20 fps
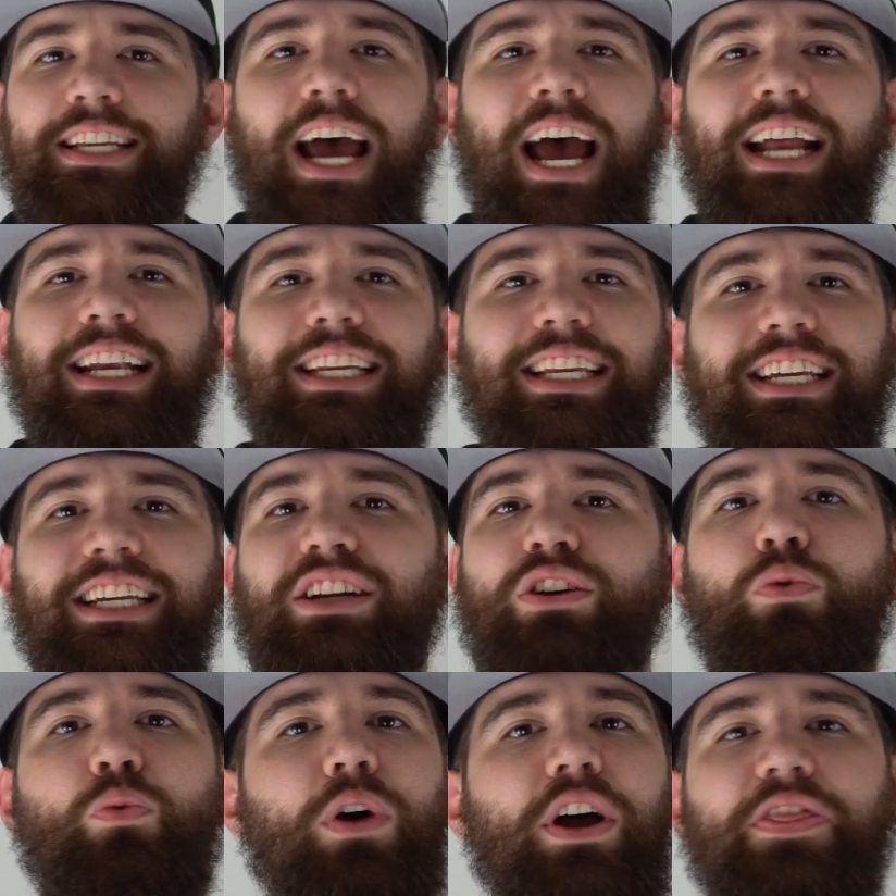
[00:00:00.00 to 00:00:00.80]
not
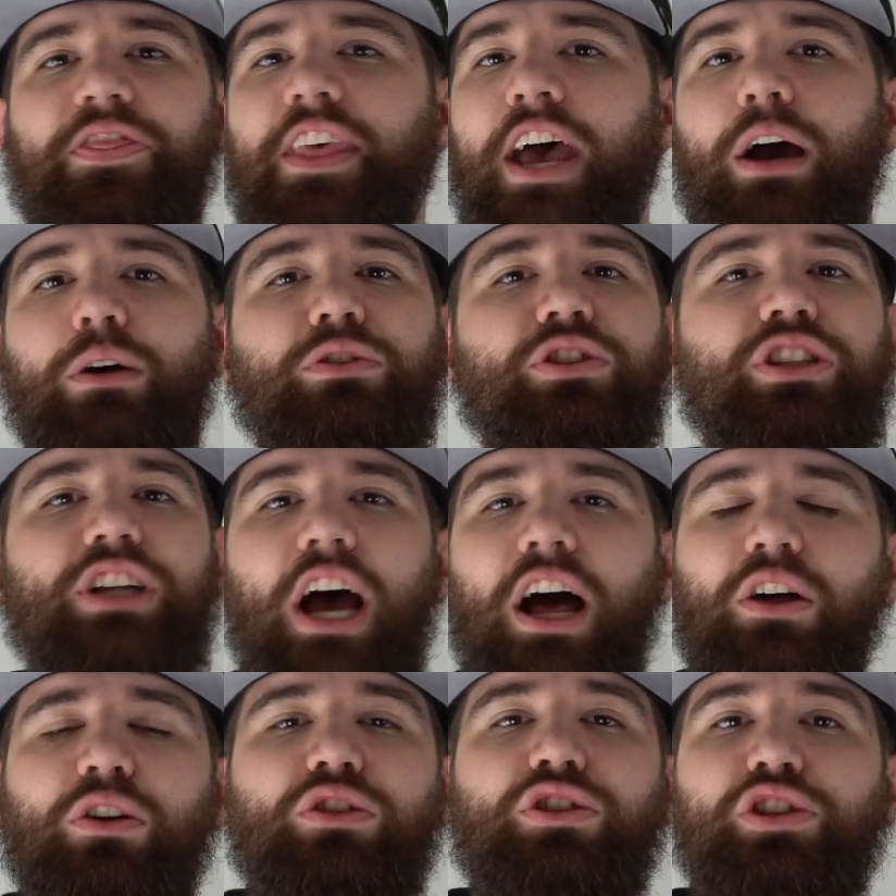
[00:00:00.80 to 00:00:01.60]
need a
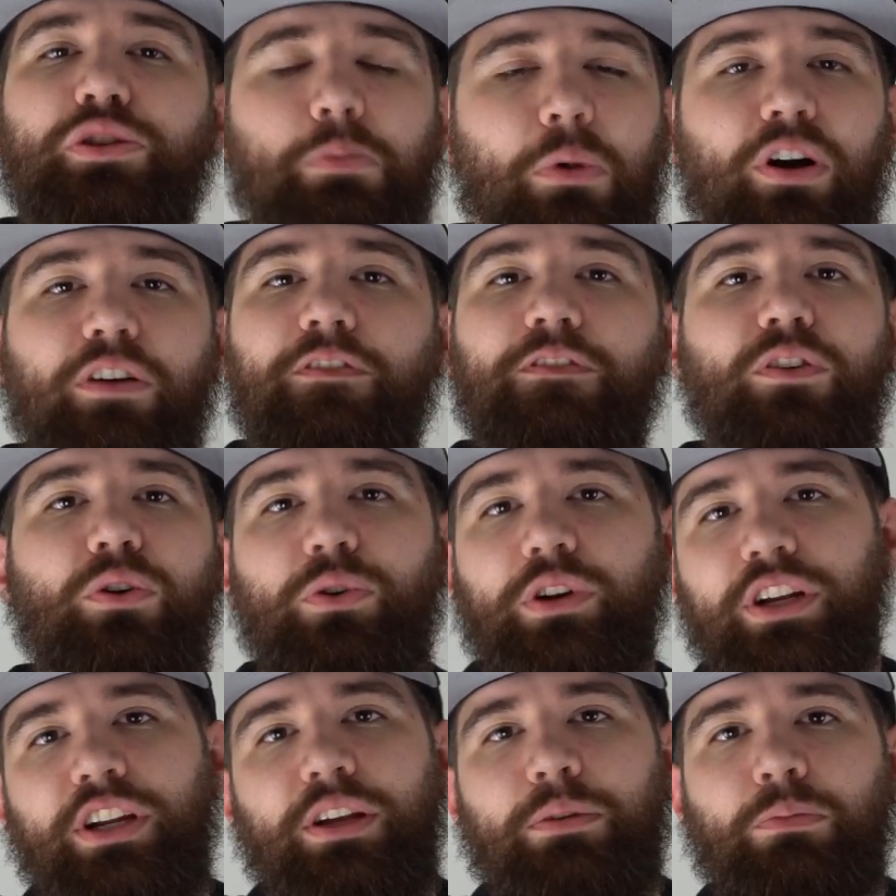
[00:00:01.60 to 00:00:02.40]
$1,000
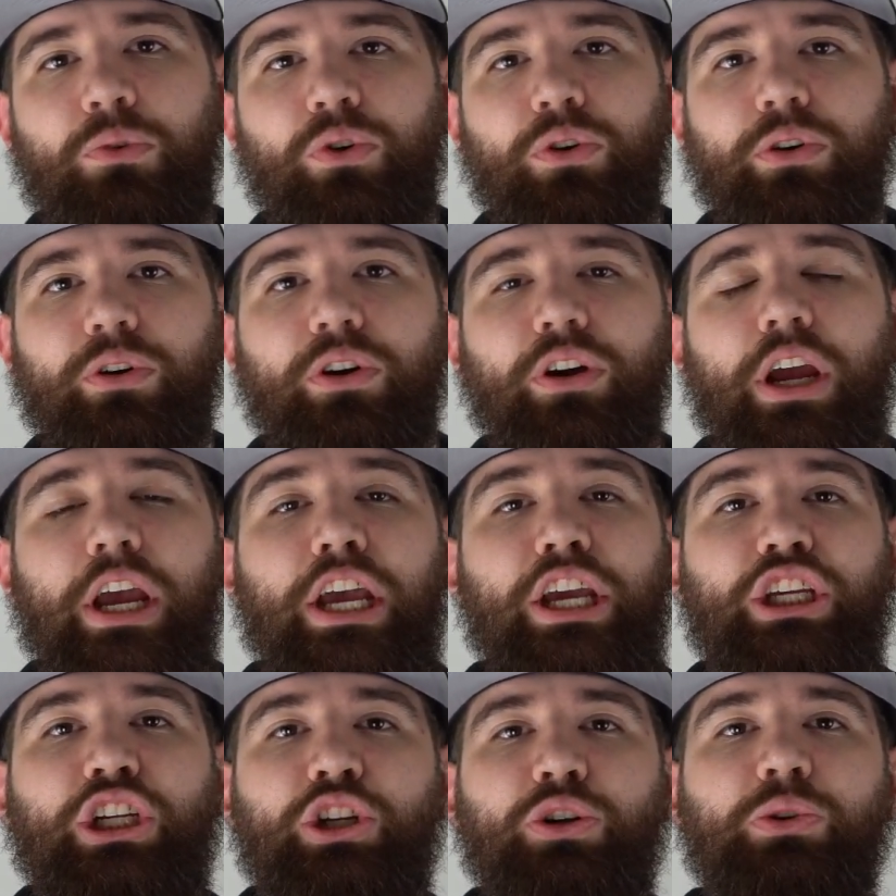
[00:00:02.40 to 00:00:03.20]
smartphone anymore.
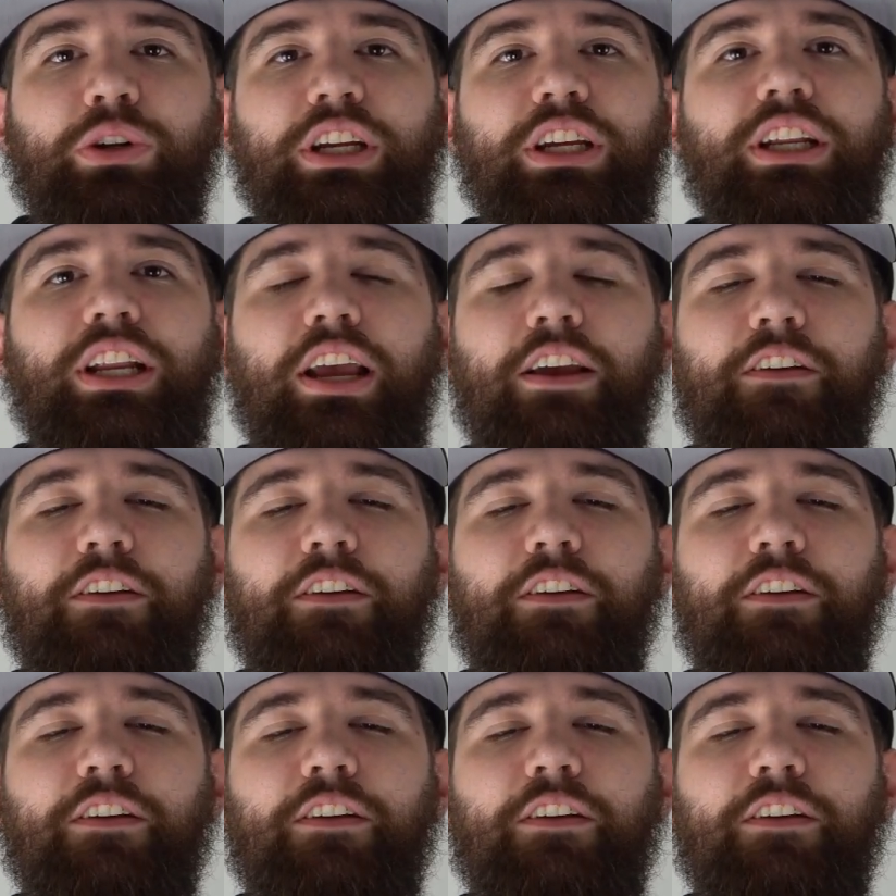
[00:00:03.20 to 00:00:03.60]
You need